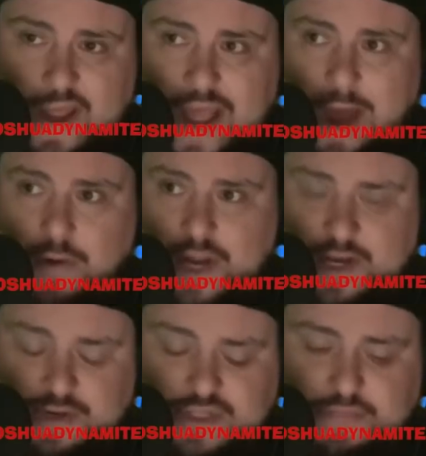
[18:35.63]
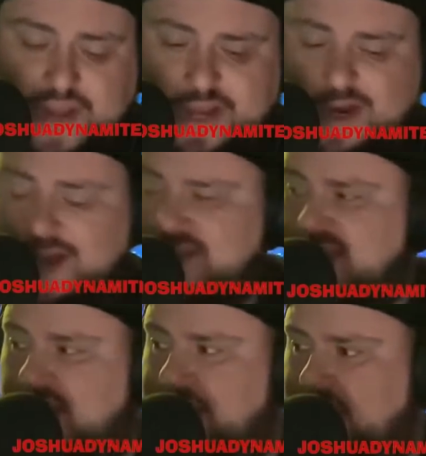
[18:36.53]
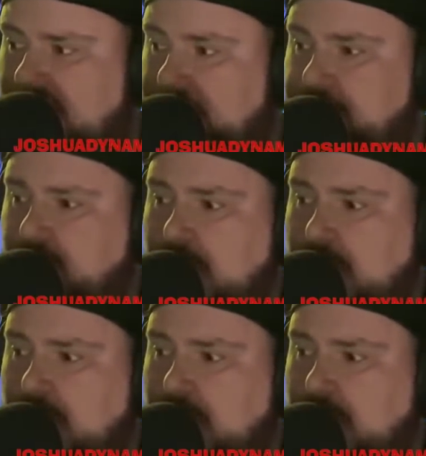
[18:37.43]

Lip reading: How can you speak on something